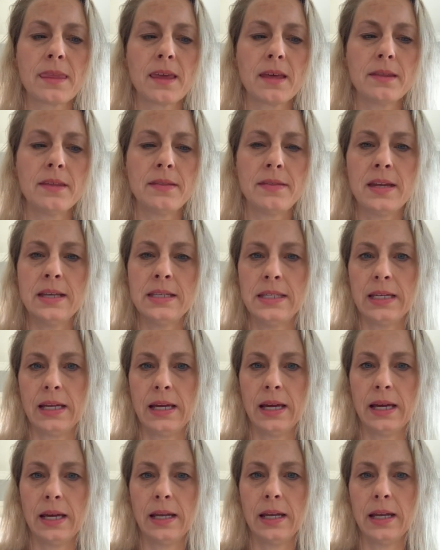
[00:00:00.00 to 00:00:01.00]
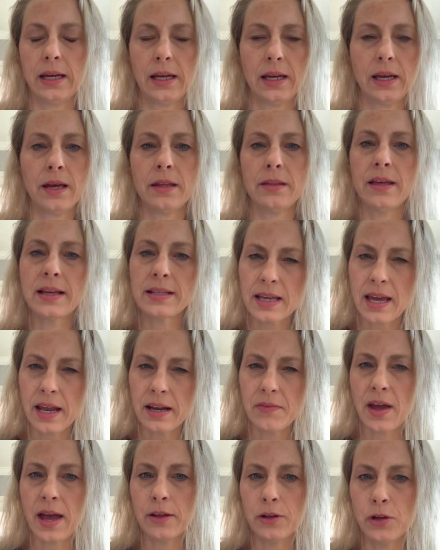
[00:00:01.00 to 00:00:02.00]
that they did. That's kind
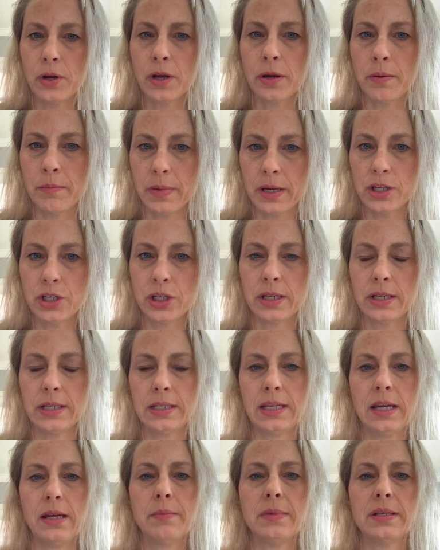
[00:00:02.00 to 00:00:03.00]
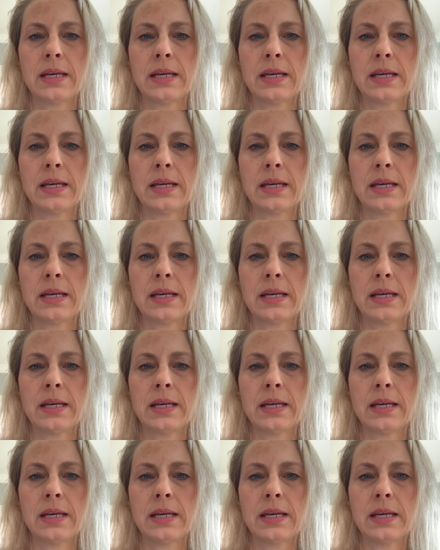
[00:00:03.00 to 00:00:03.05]
of how you commission a team.